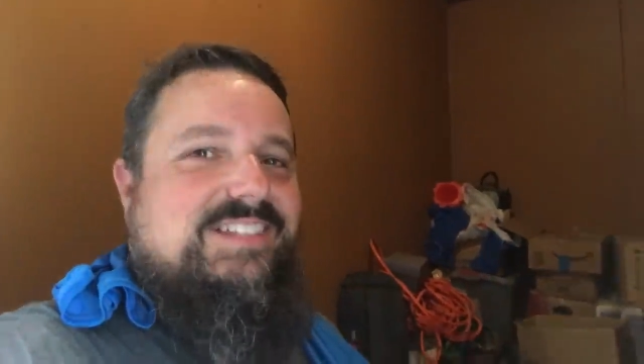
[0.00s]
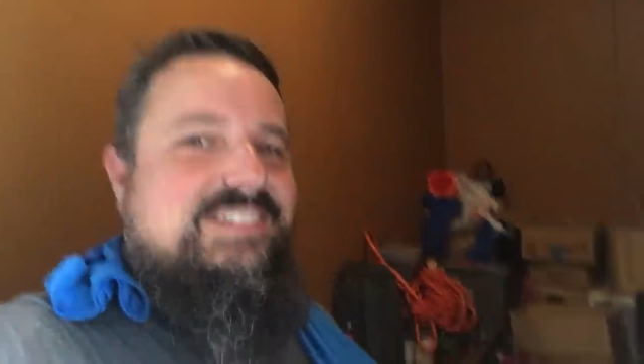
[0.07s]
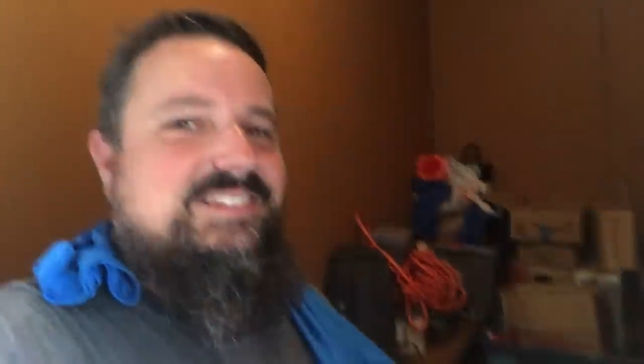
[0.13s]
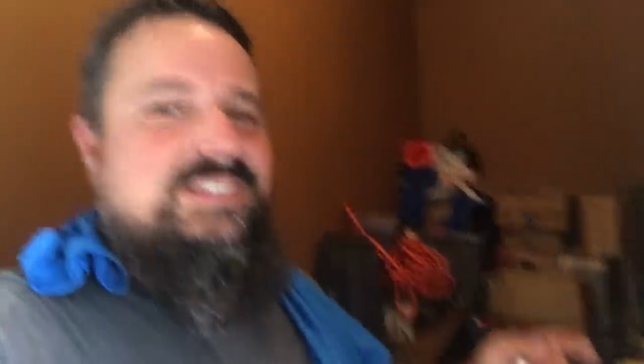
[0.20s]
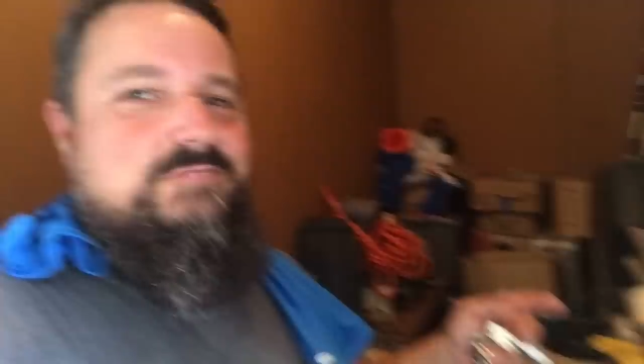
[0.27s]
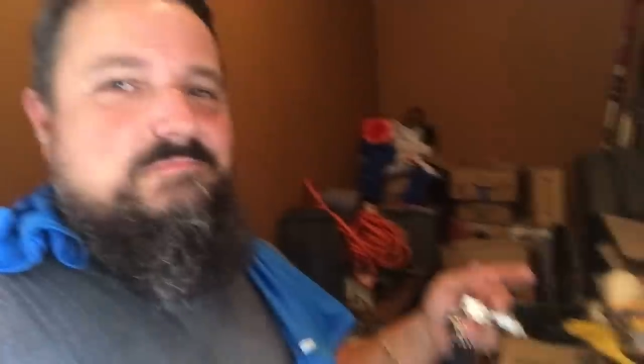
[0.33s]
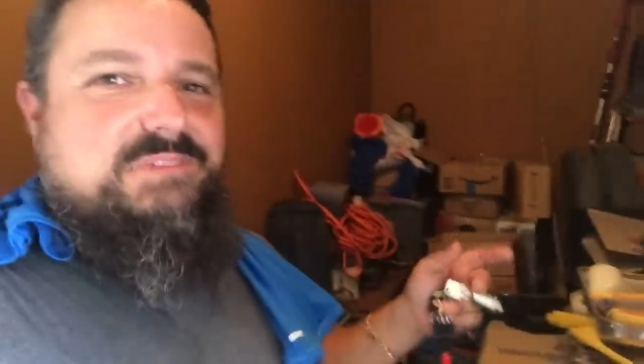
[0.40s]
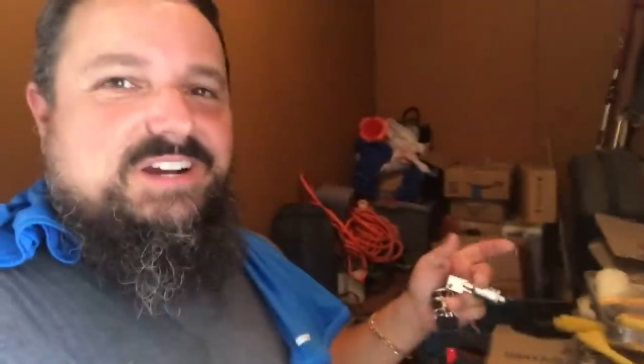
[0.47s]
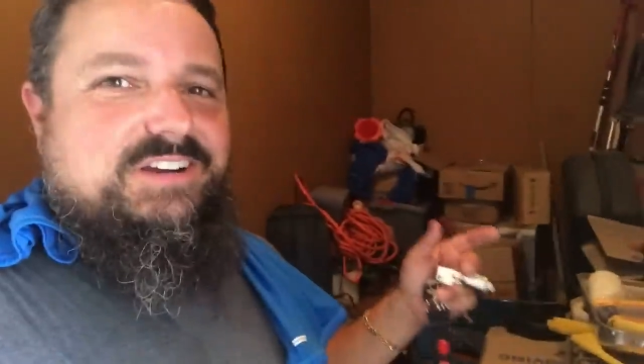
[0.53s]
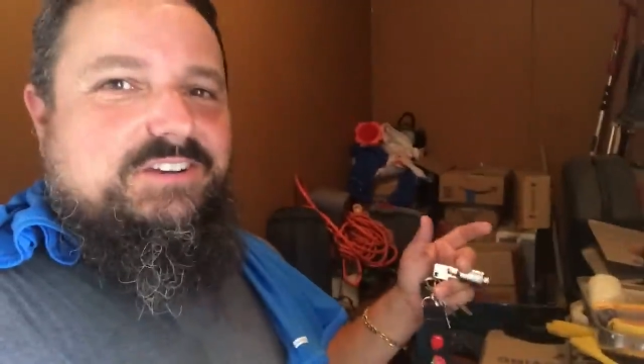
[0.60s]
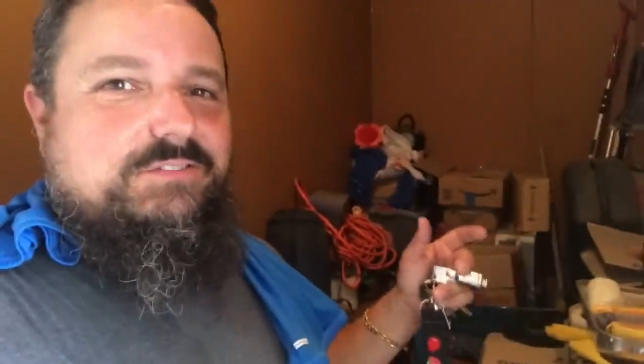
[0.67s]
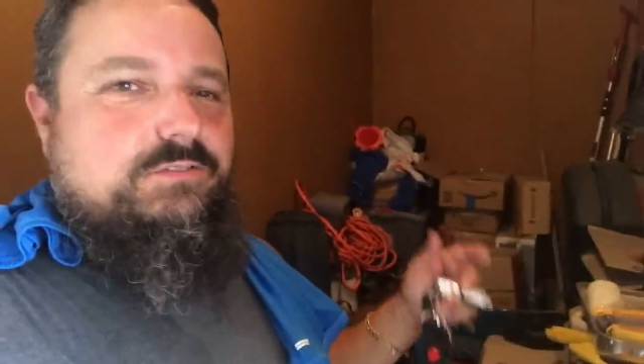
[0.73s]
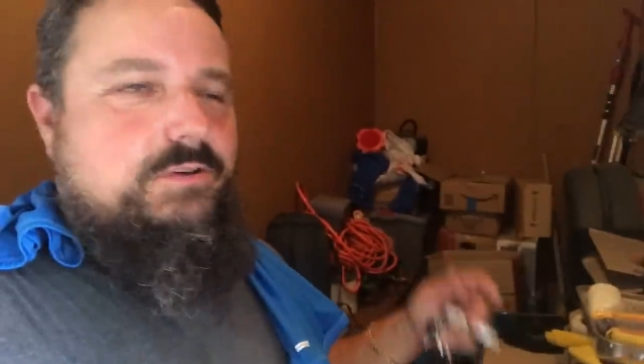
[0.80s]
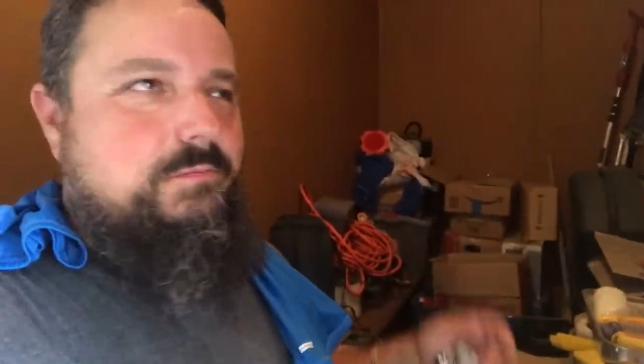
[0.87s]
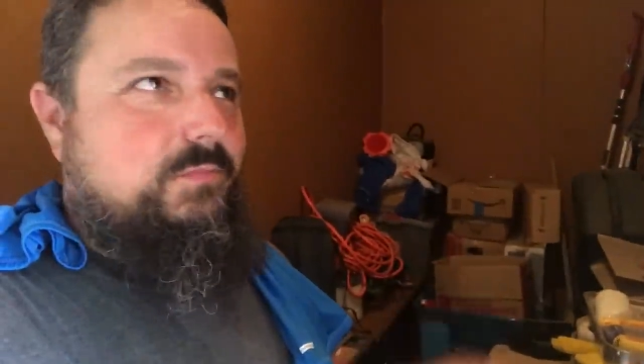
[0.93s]
instant
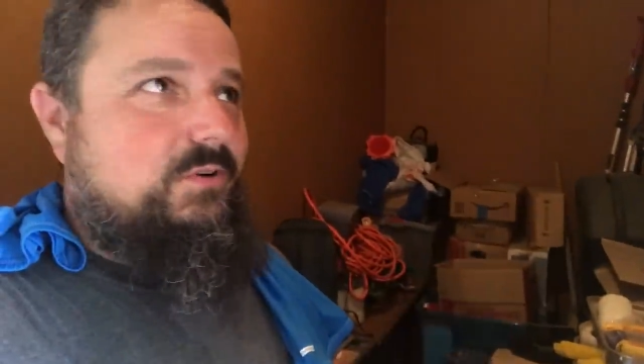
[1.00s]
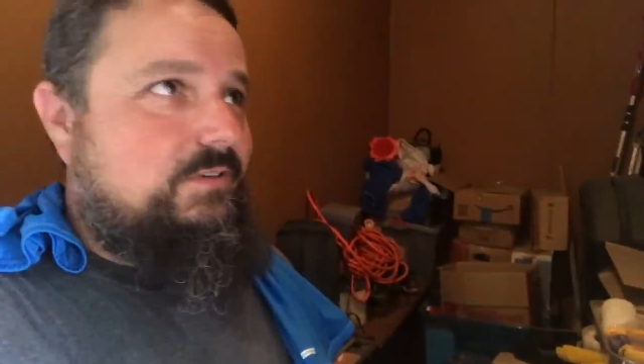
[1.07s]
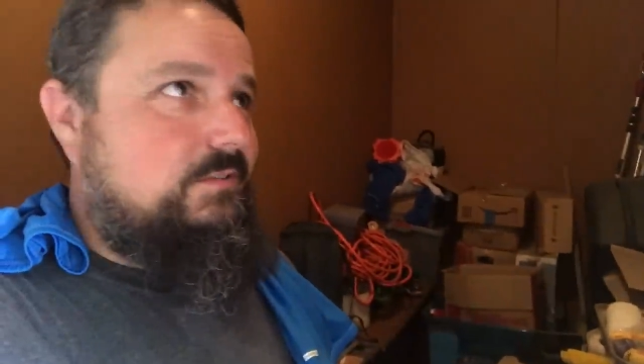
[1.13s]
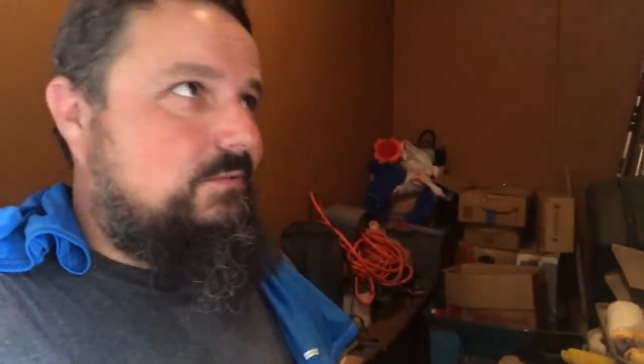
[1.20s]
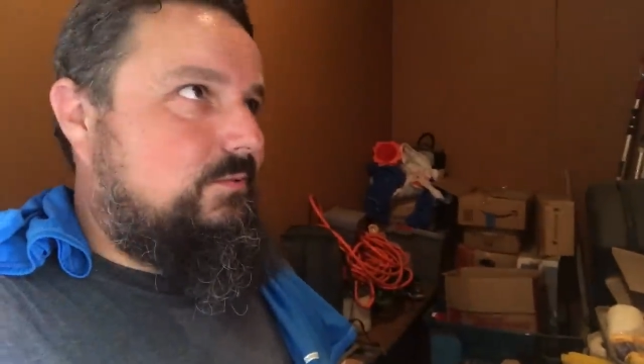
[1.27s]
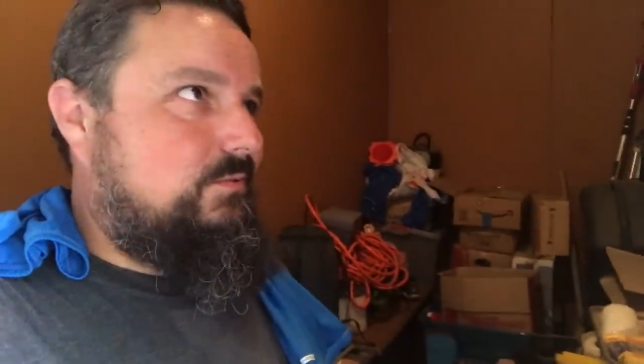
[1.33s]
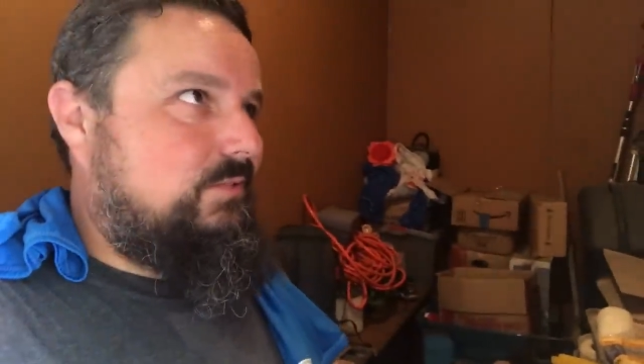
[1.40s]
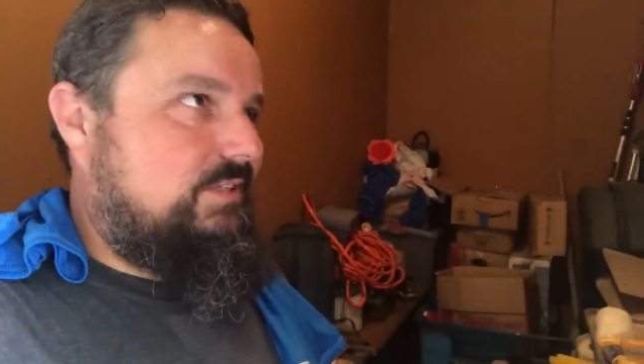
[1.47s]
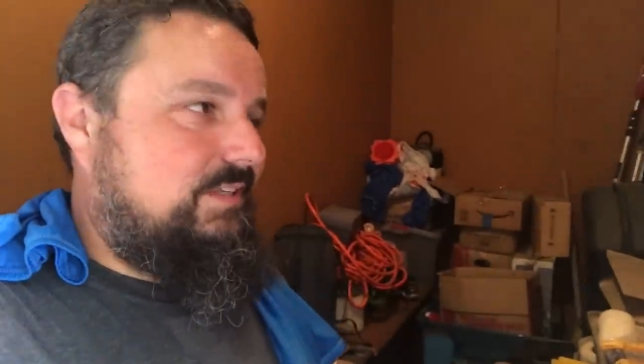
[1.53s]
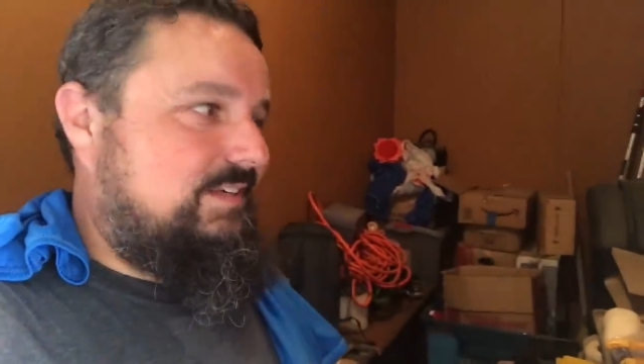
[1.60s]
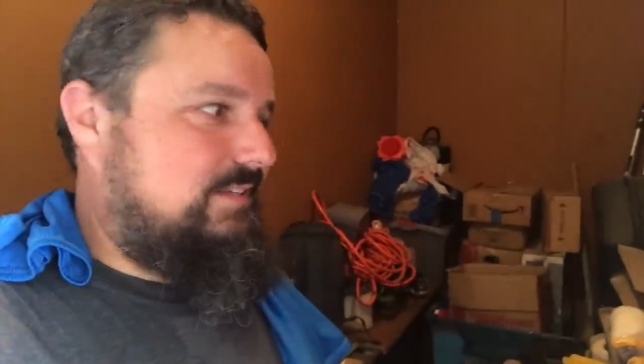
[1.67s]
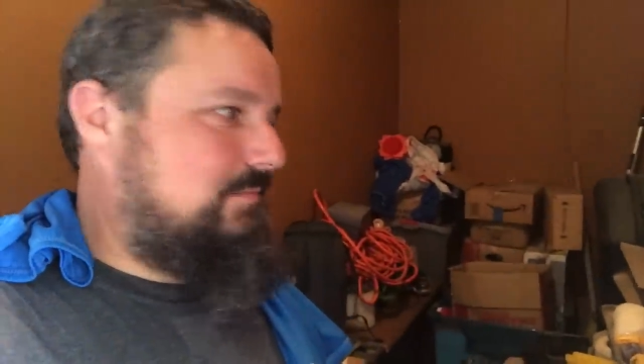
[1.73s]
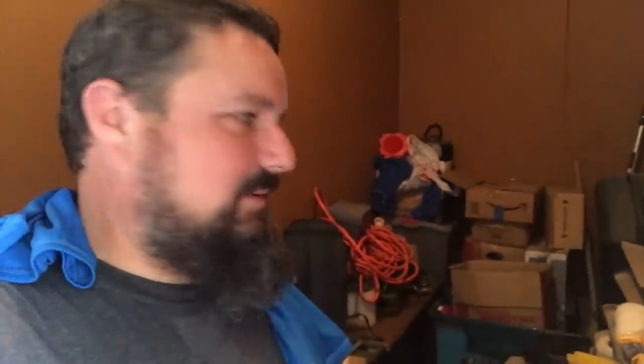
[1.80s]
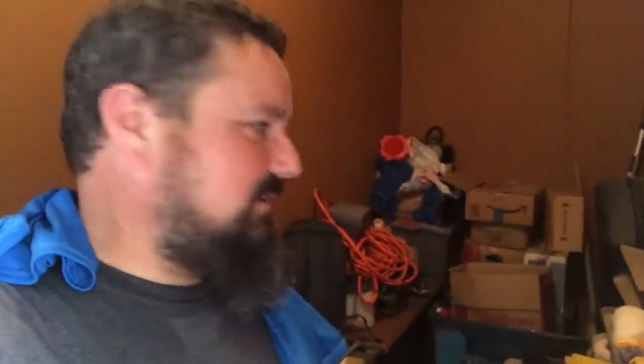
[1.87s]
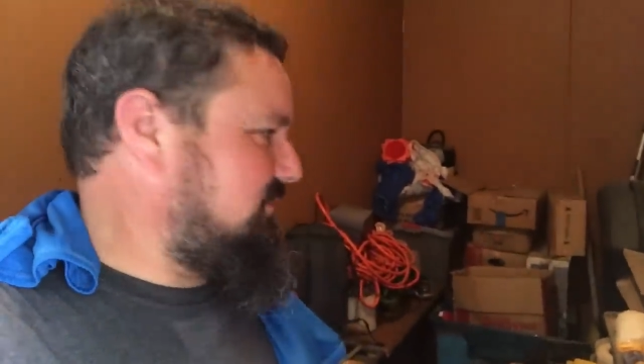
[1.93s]
buyer's remorse. Oh, did
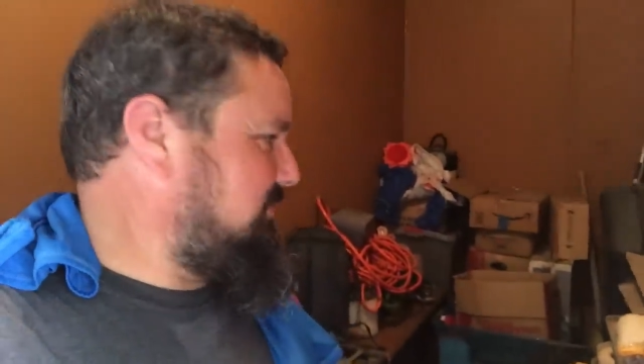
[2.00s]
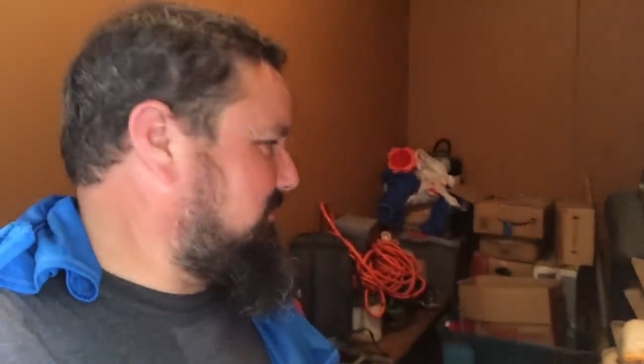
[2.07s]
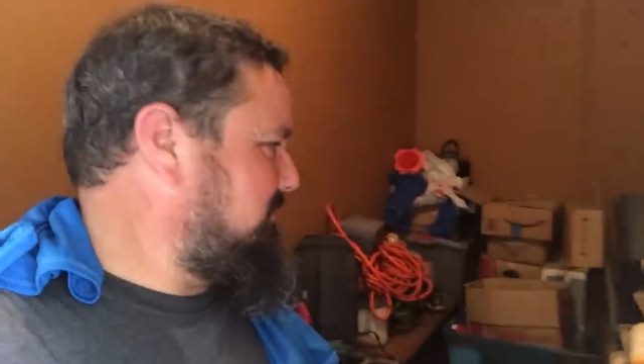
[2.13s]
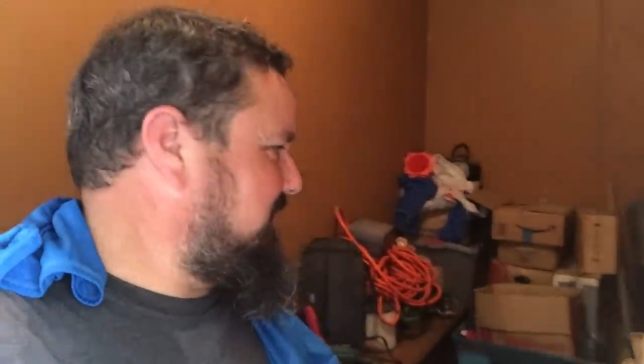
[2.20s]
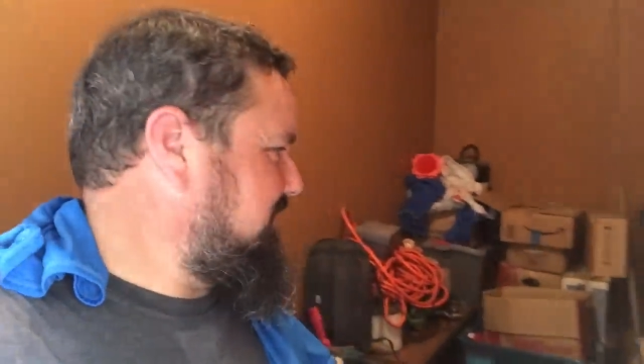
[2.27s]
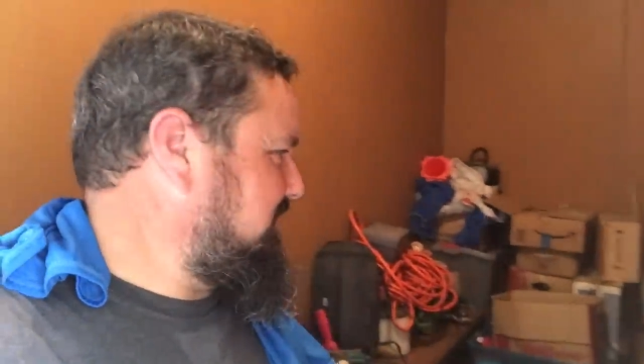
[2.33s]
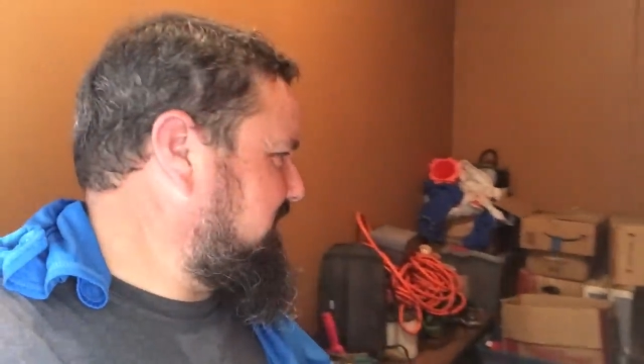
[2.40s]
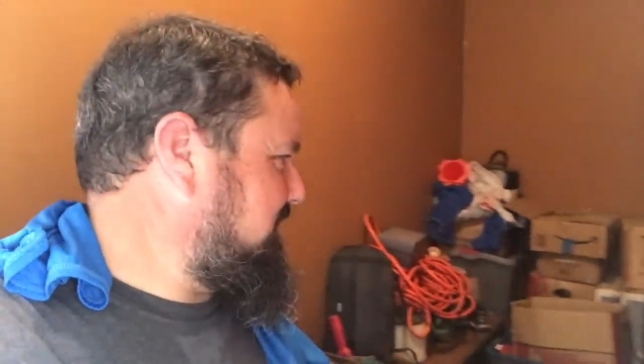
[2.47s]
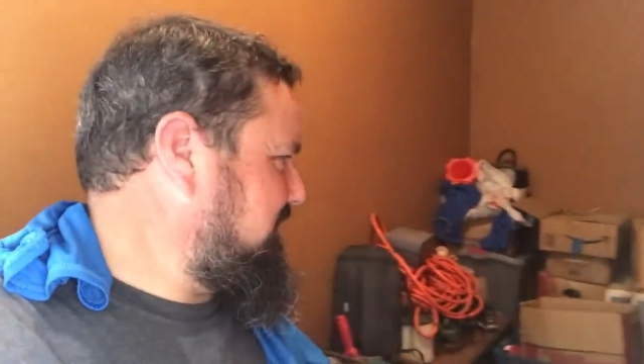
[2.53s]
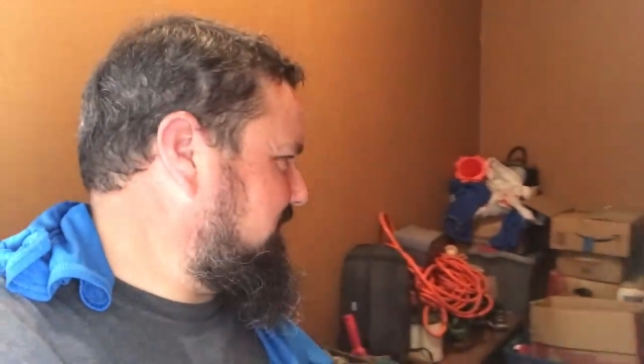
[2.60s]
I spend too much?